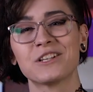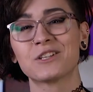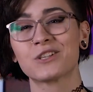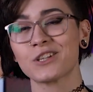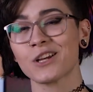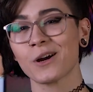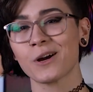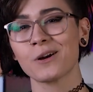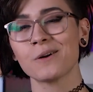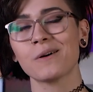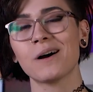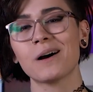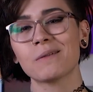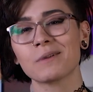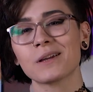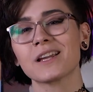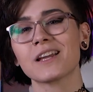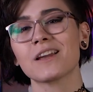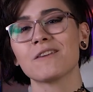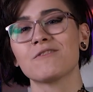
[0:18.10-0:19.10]
So I'm
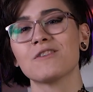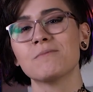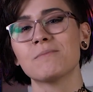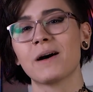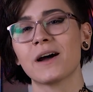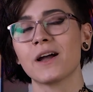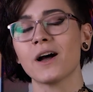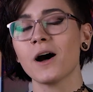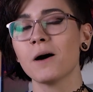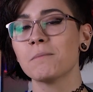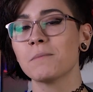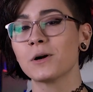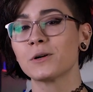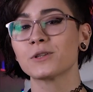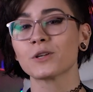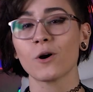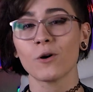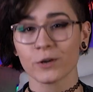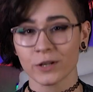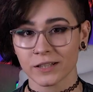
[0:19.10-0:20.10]
going to give you my
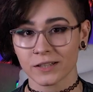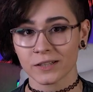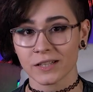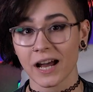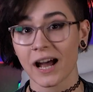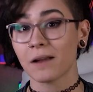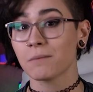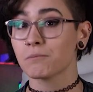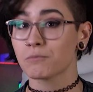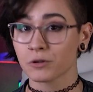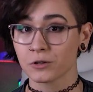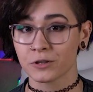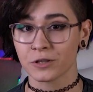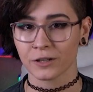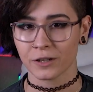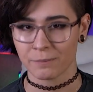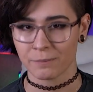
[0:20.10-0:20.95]
utmost honest and brutal